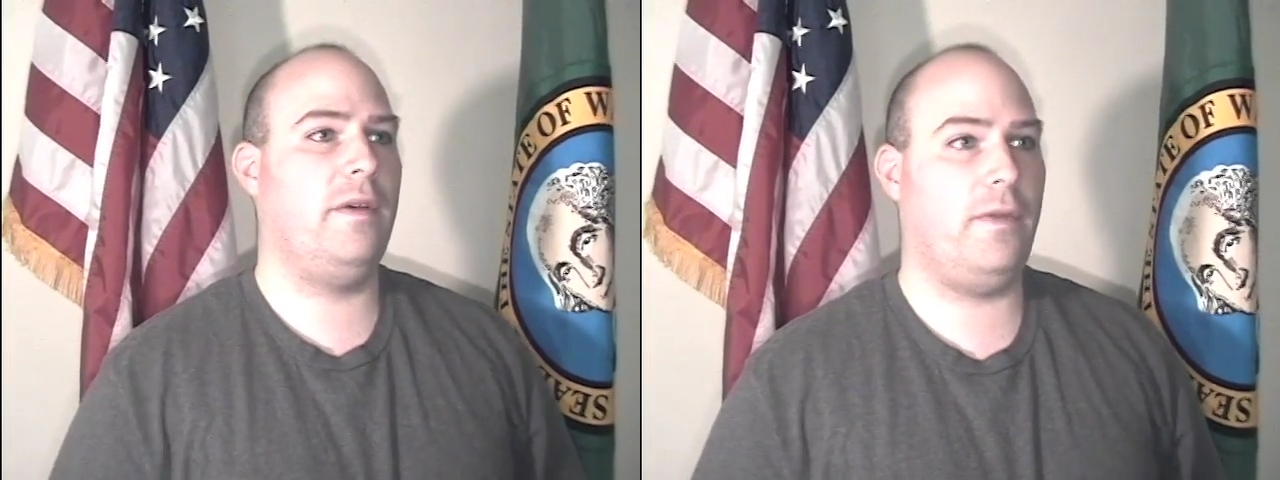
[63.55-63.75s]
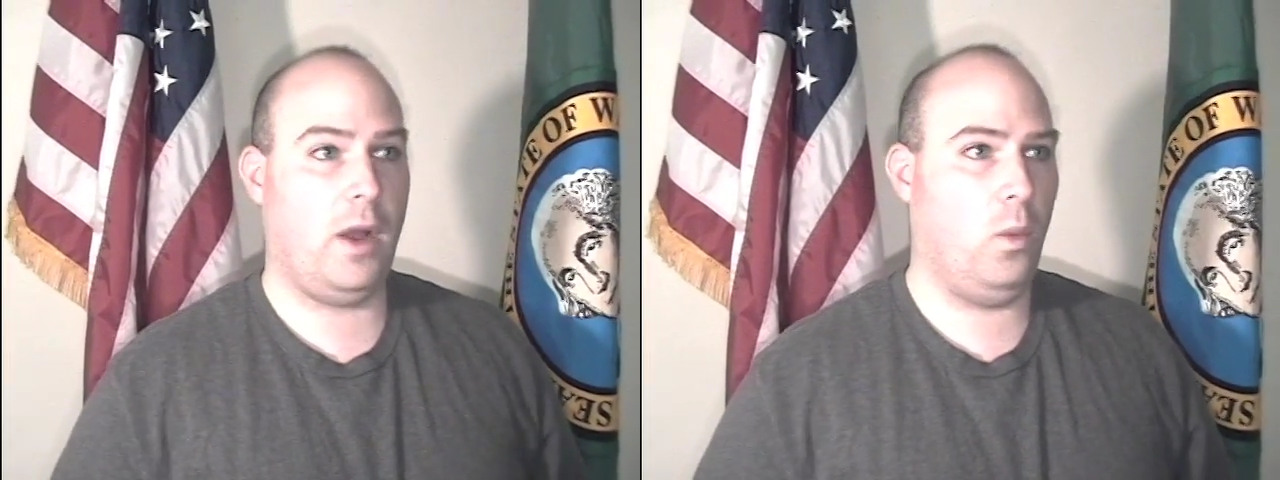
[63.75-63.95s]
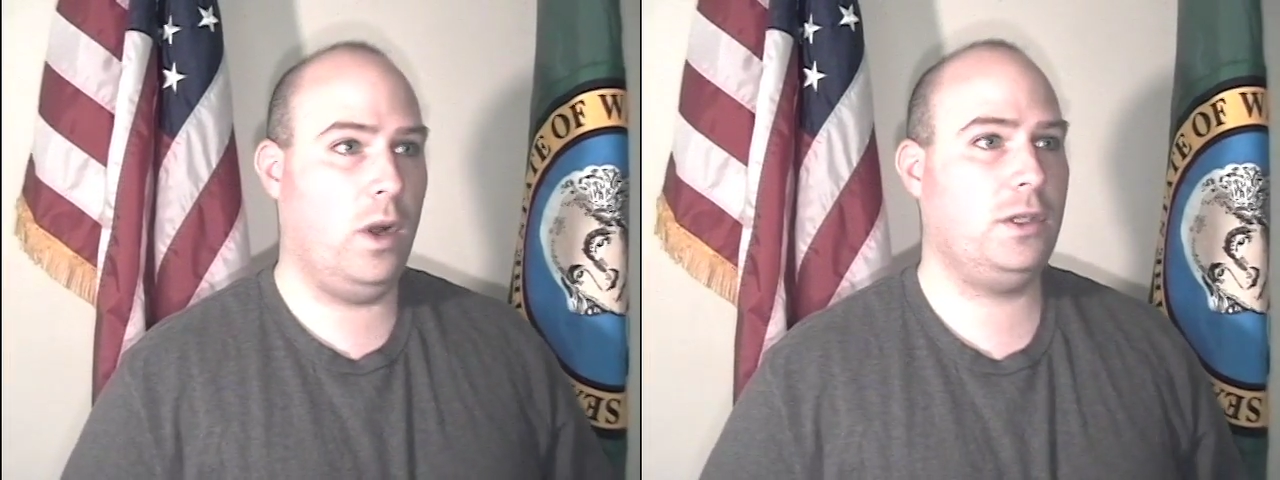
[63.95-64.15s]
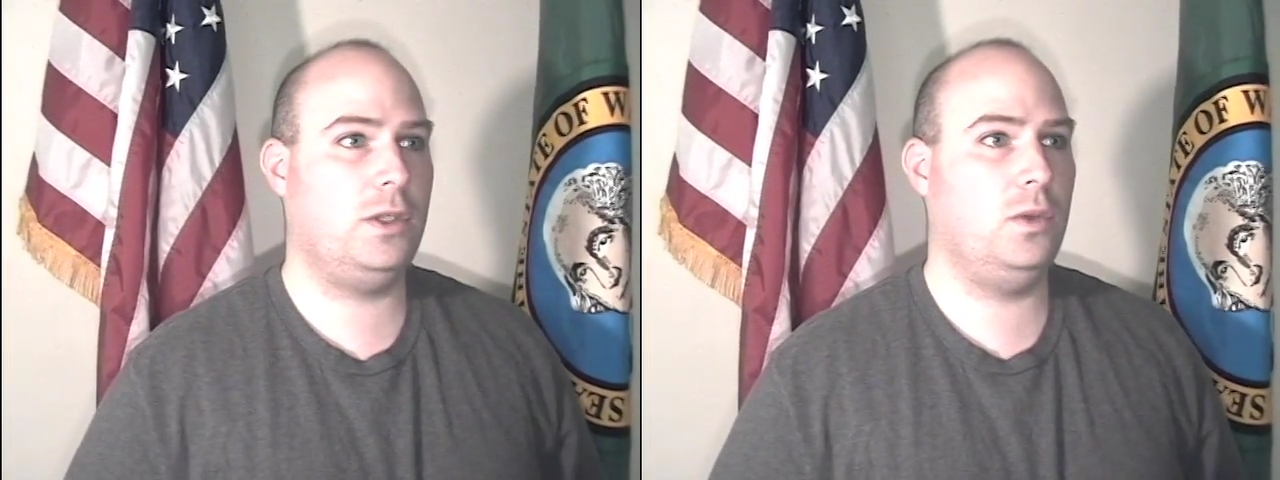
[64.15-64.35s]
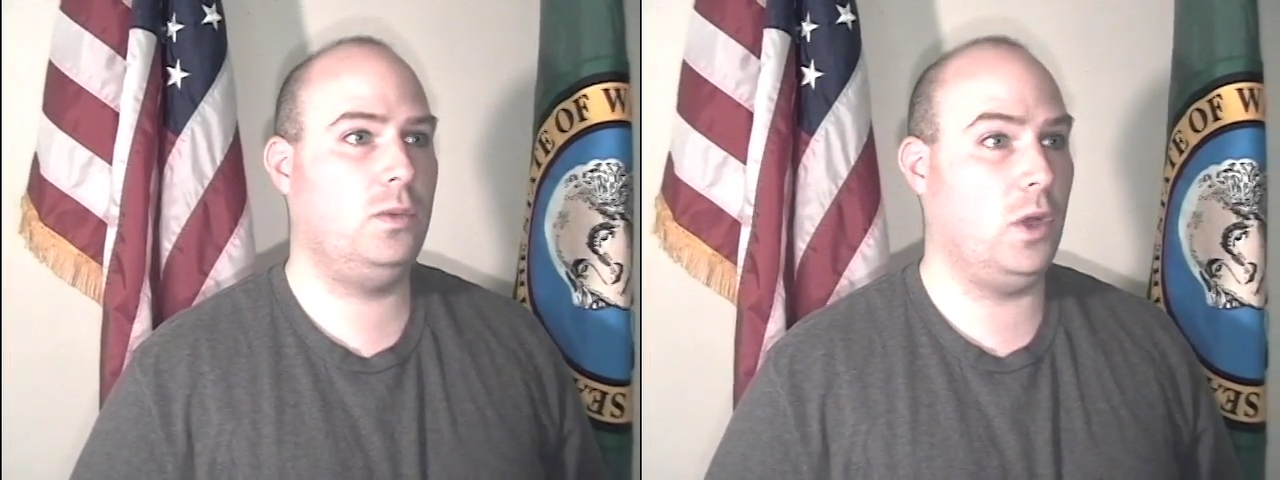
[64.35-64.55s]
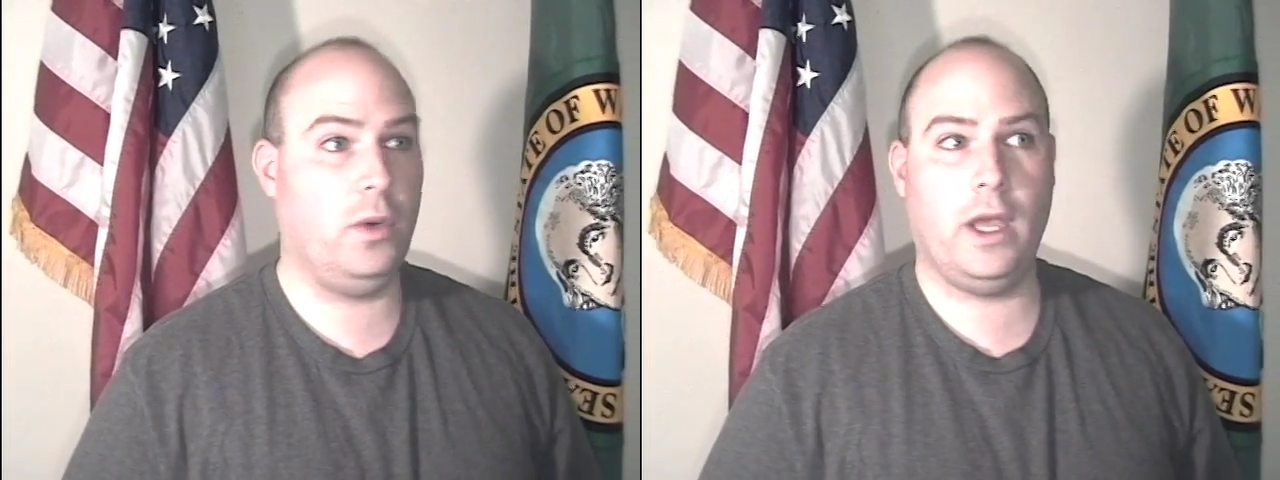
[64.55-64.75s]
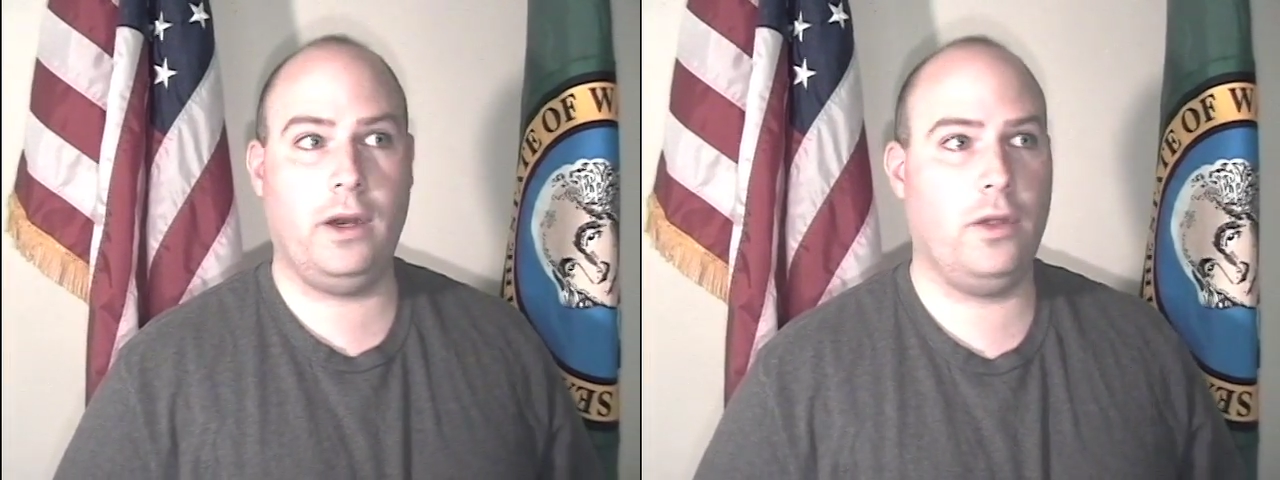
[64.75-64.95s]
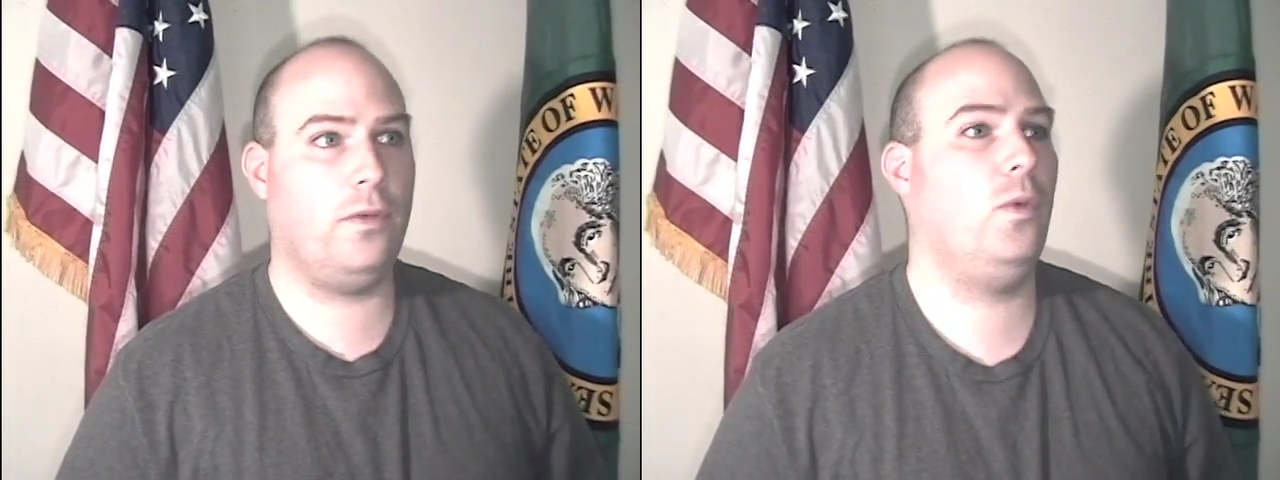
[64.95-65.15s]
If I want to go get
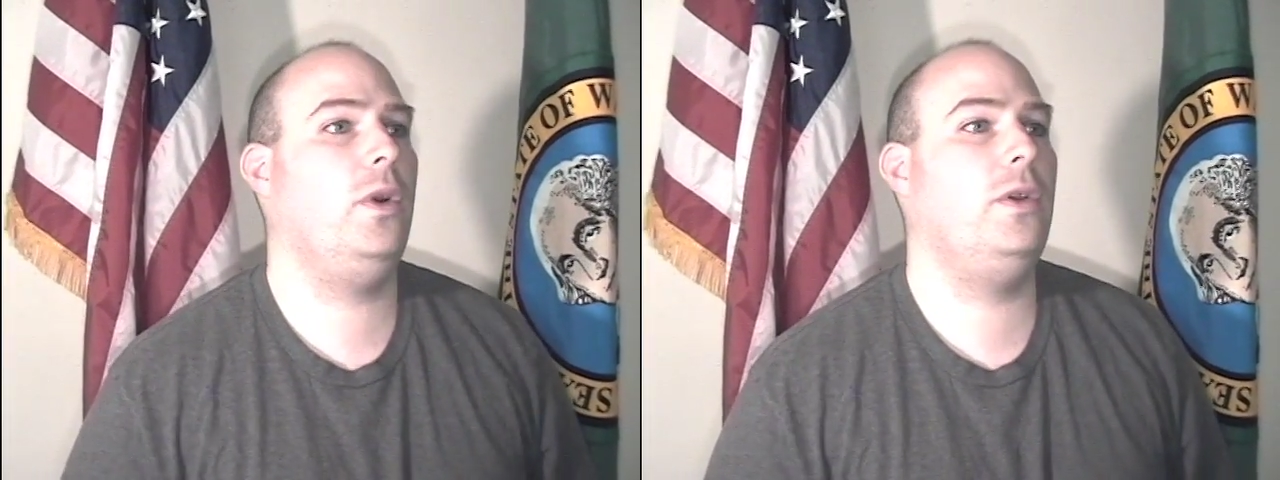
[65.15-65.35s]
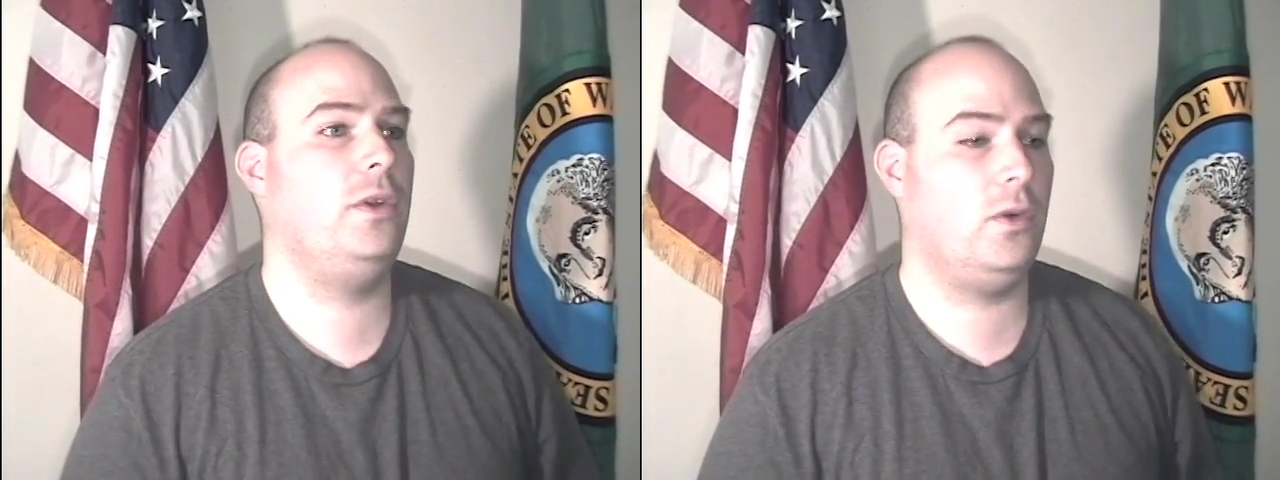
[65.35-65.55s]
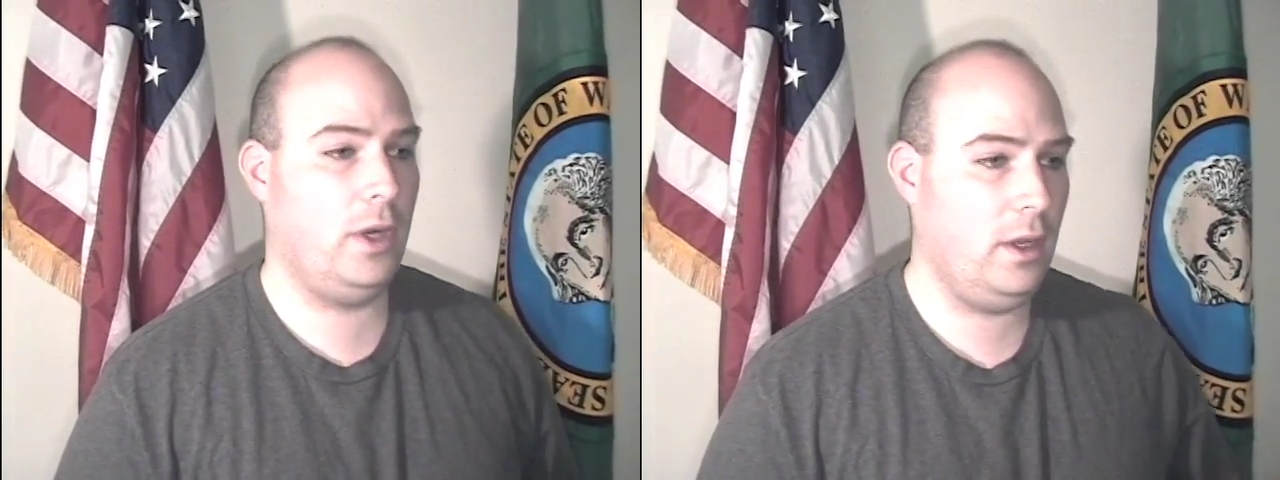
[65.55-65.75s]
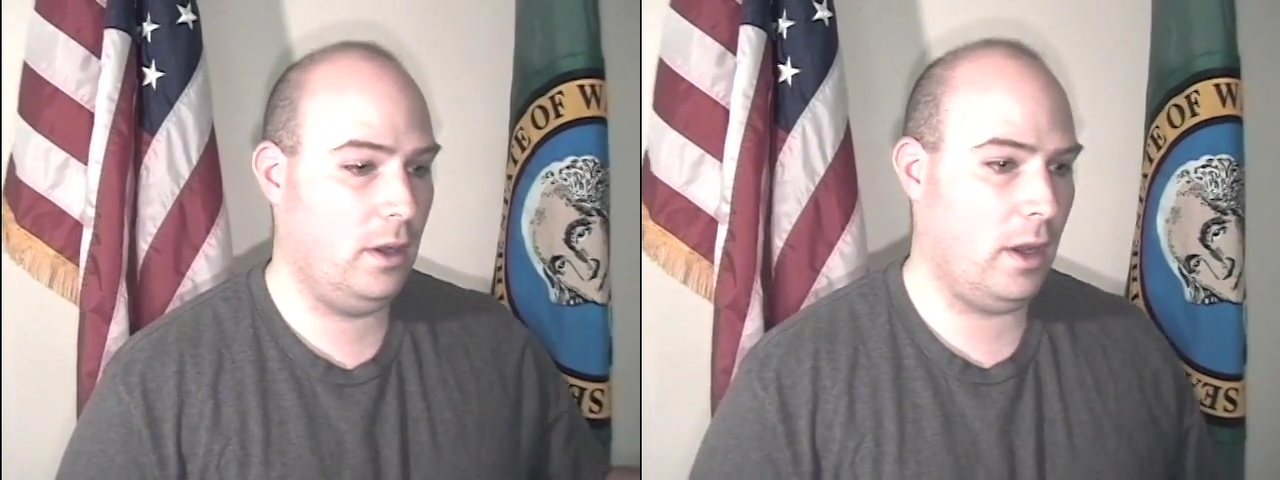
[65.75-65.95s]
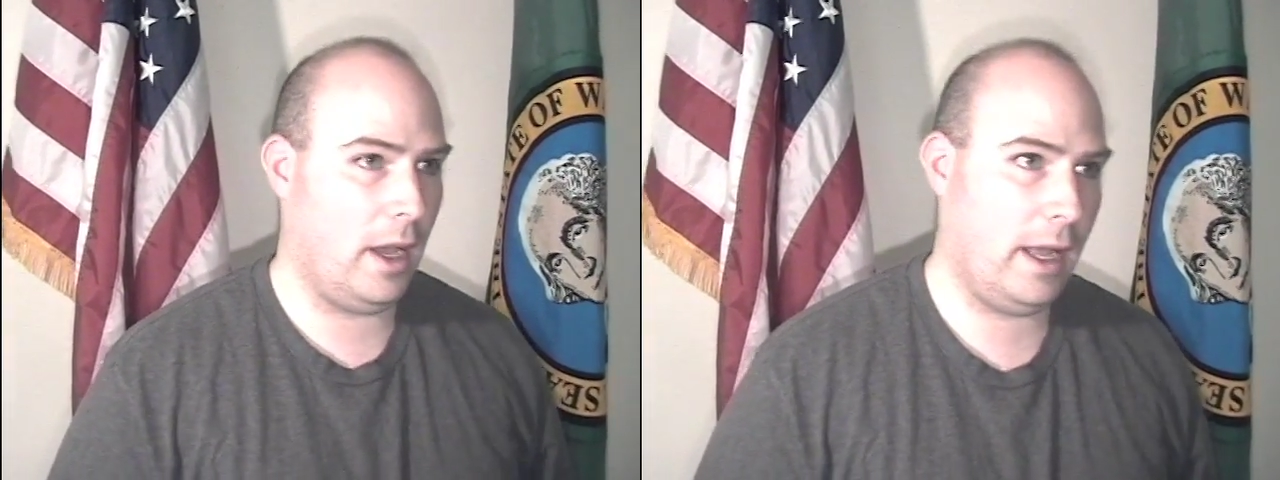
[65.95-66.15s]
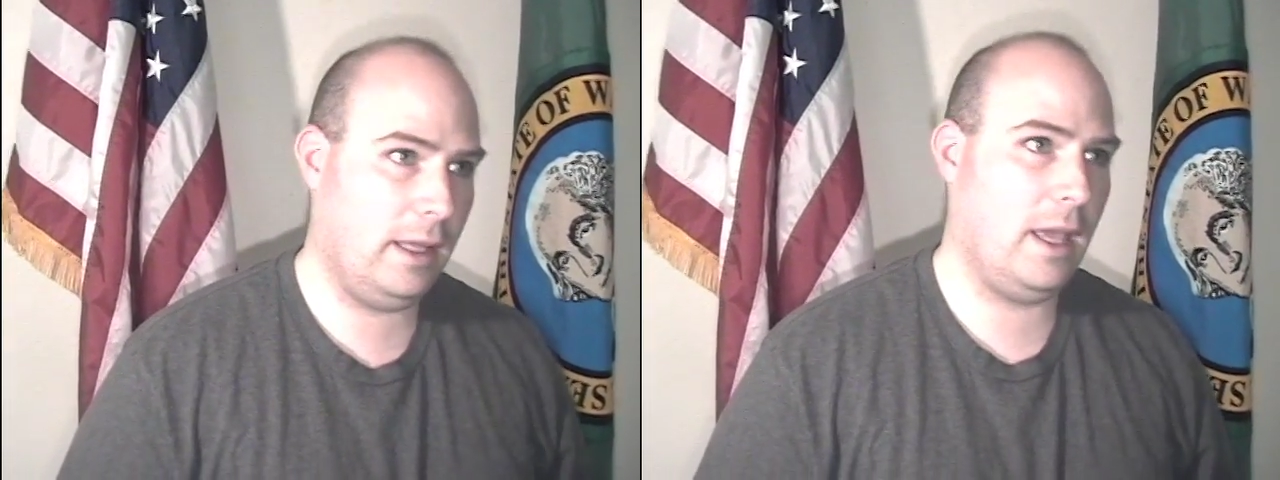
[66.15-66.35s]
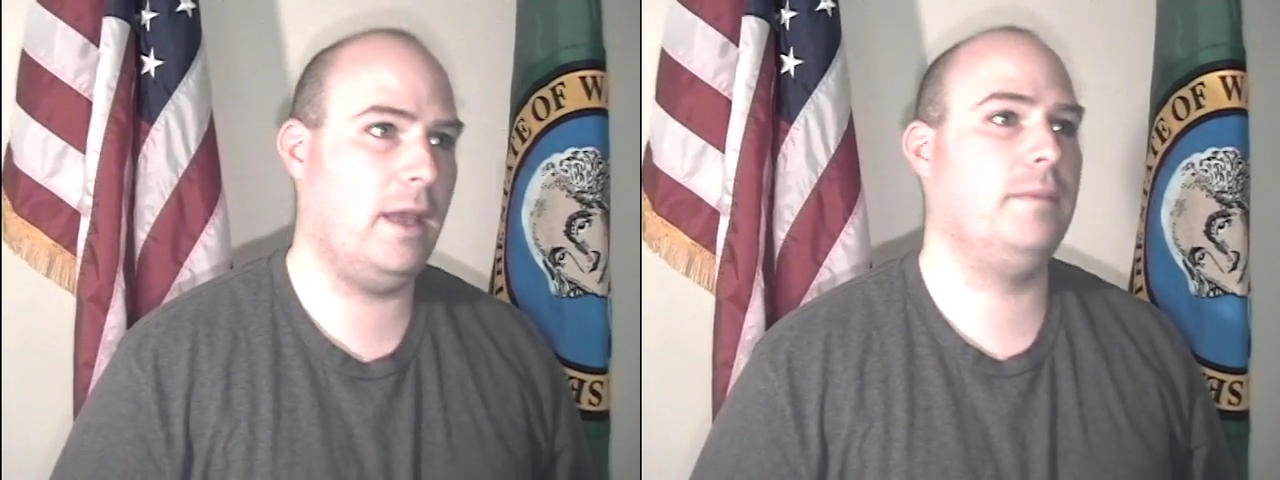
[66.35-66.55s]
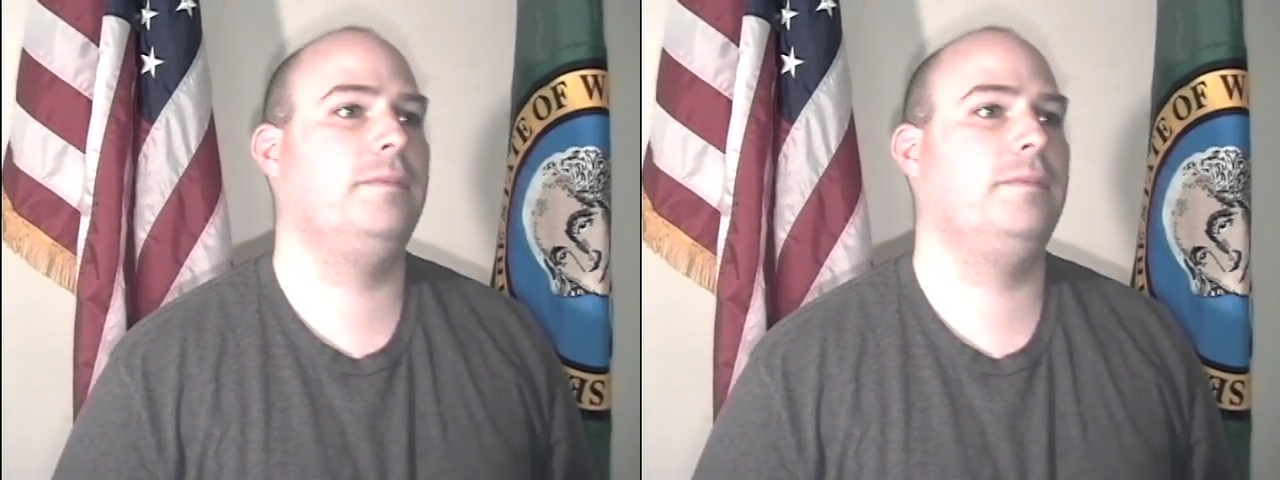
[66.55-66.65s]
another 4-year degree, I can.